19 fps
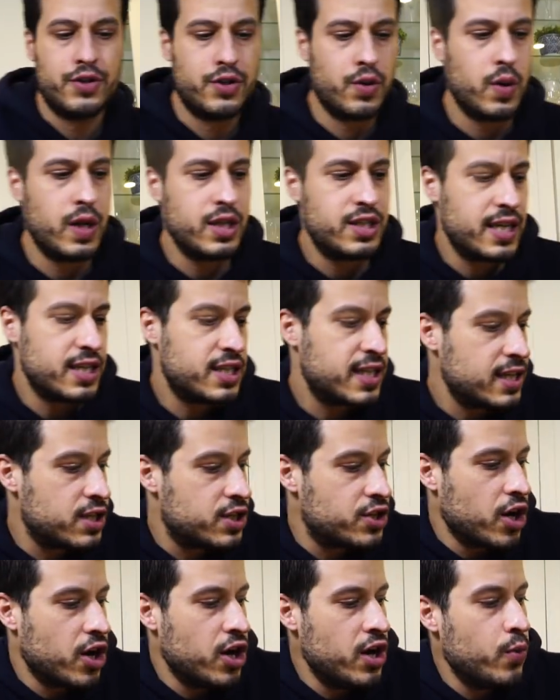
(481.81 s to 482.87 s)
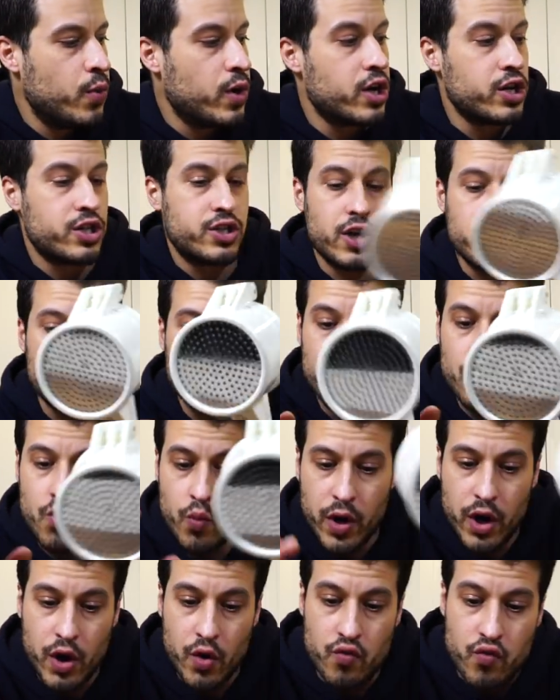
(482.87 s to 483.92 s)
So let's just get started. We're
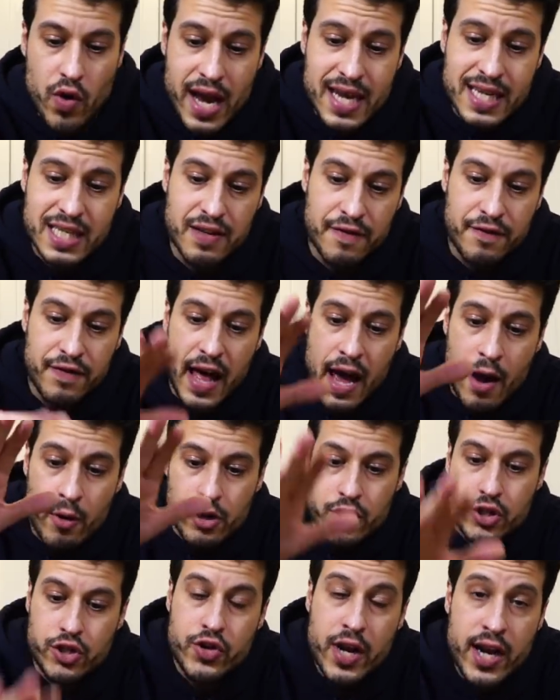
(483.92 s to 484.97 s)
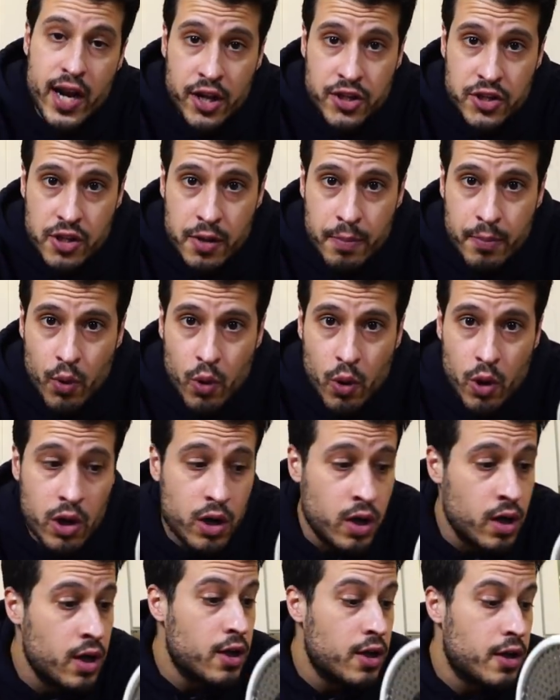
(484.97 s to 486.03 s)
gonna rice the flour straight onto the
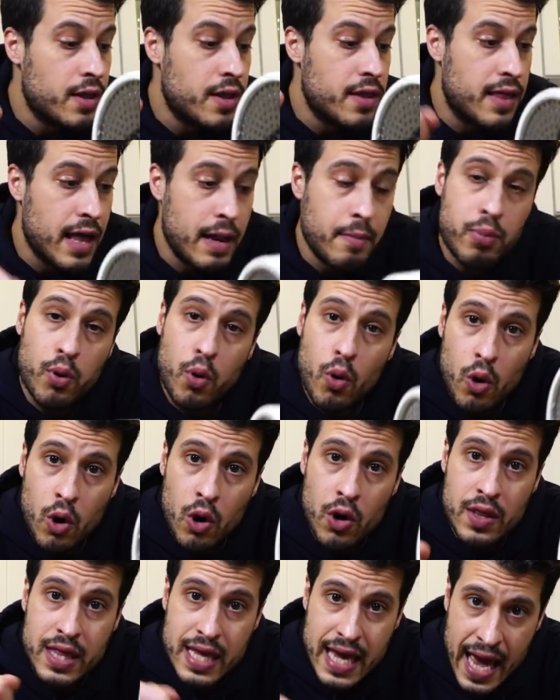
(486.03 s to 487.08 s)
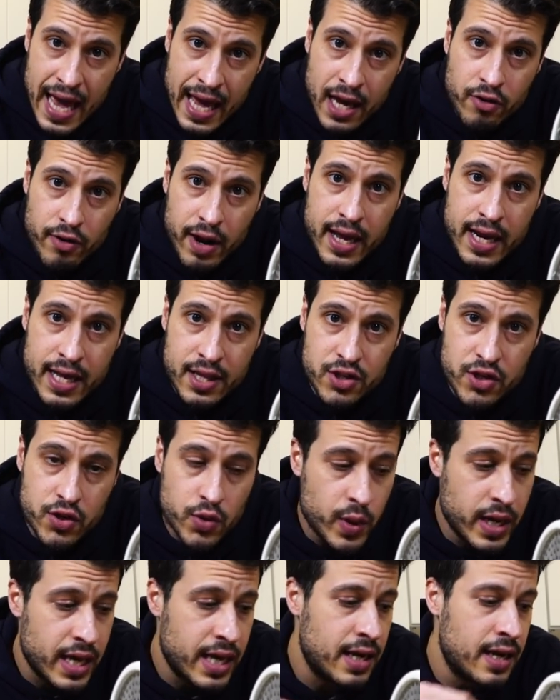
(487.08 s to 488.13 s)
board, then pour the egg right
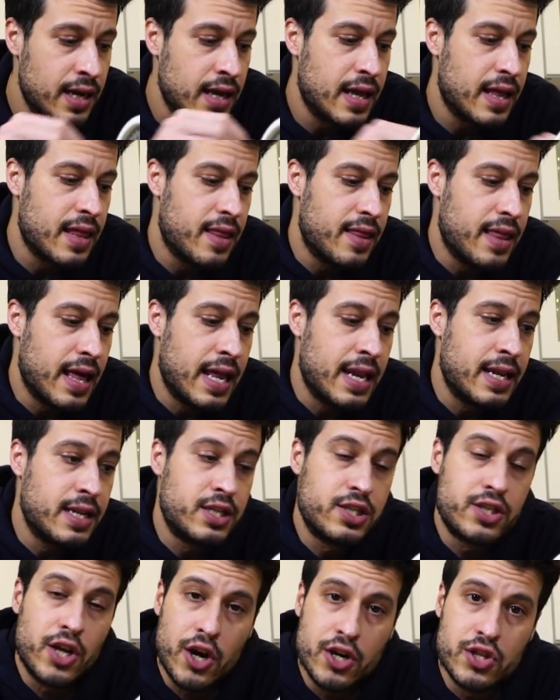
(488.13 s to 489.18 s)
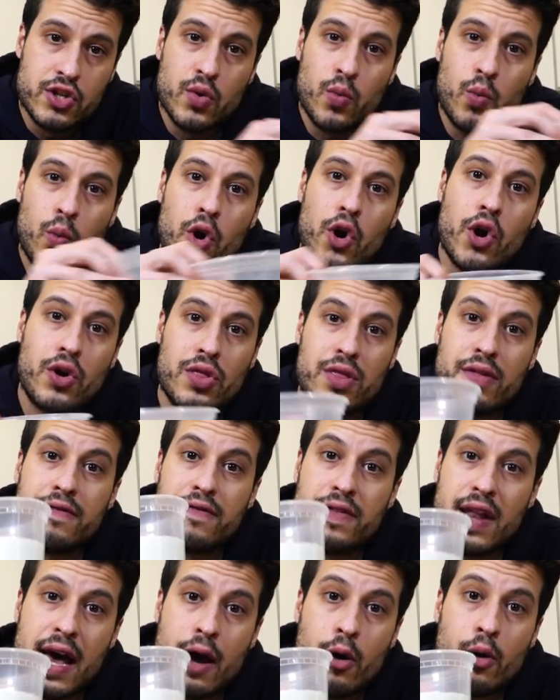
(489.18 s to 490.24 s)
into it, then start to work the
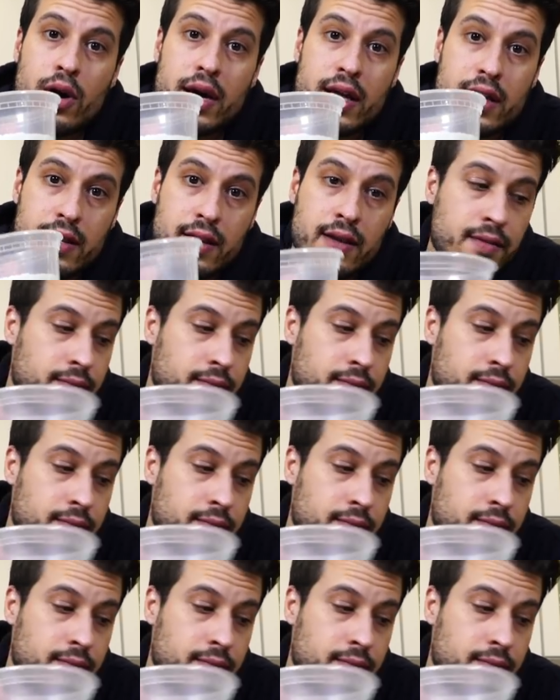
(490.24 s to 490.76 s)
flour in.